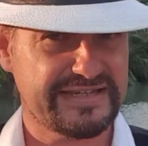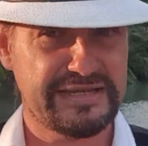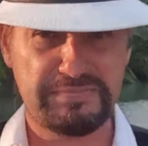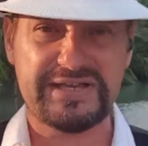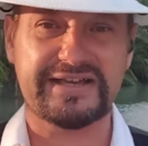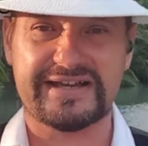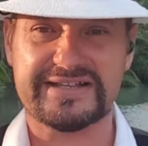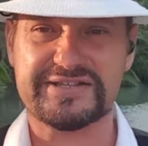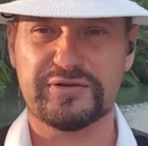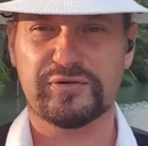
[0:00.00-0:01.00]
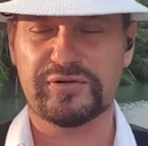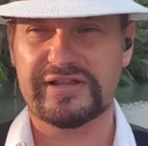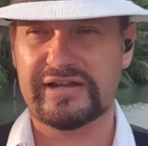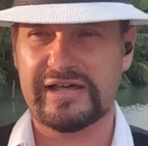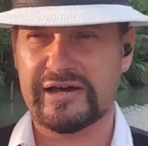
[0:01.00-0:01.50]
keeping us all
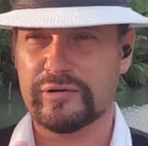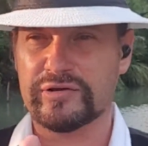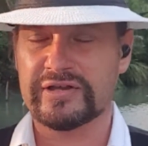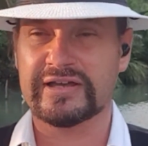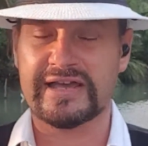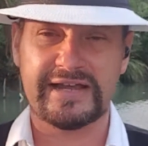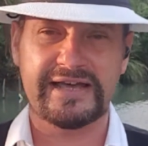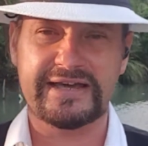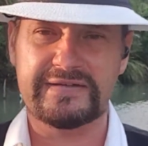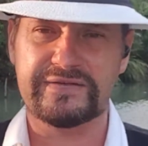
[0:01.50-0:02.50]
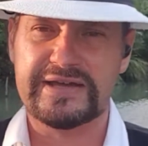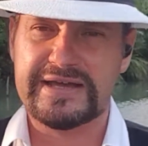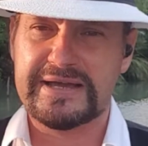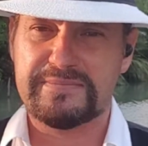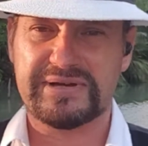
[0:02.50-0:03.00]
alive,
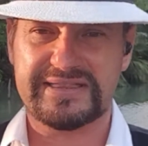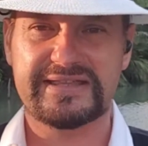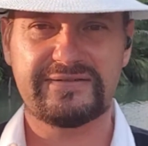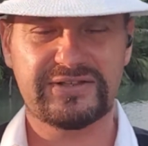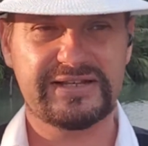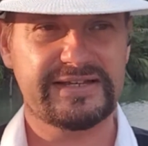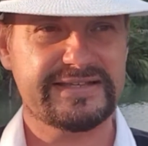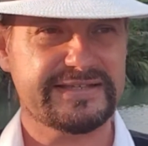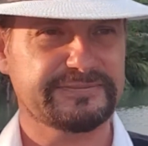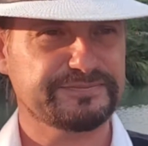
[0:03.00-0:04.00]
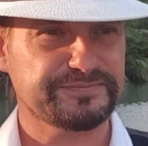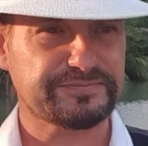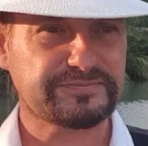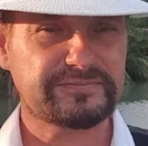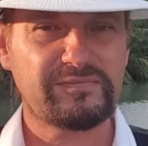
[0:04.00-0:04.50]
but nevertheless
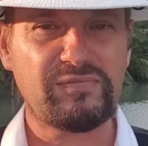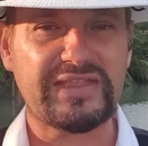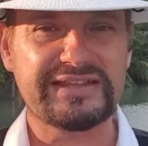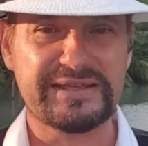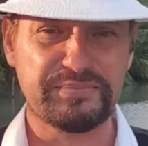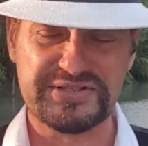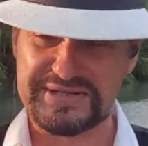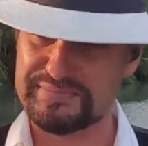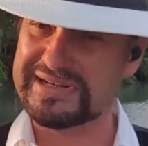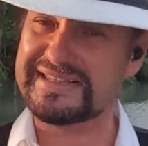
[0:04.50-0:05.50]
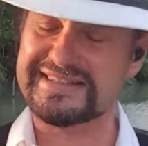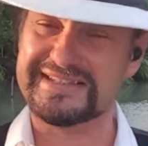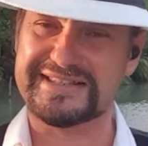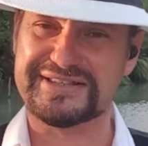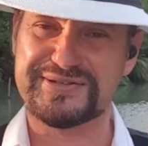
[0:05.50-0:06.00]
the possibility
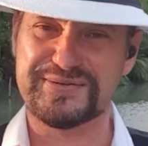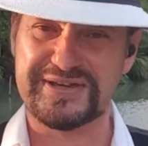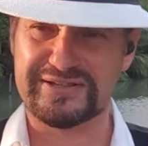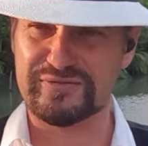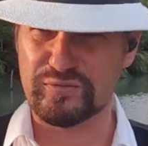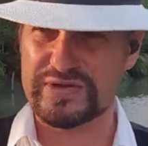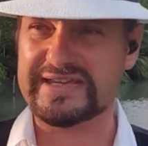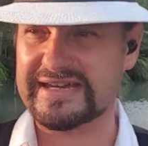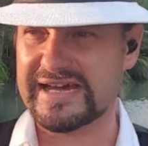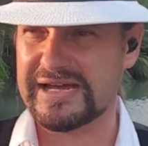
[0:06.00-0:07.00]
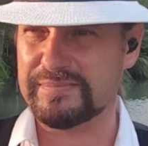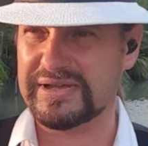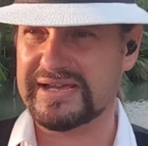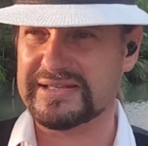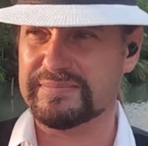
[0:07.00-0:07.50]
that you can wake up
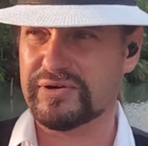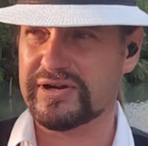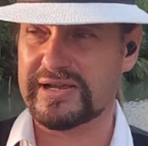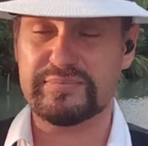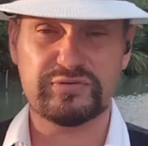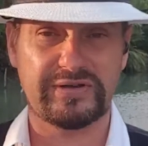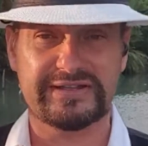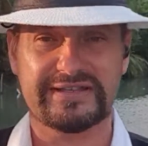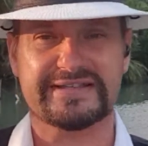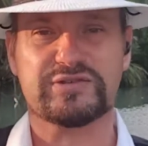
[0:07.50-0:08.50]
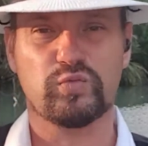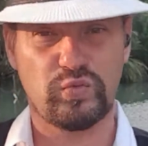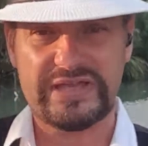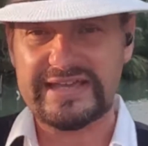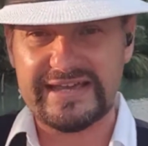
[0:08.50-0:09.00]
and perhaps when it's
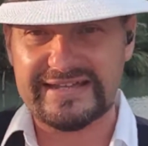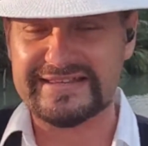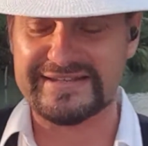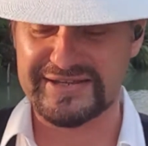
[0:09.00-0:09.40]
weekend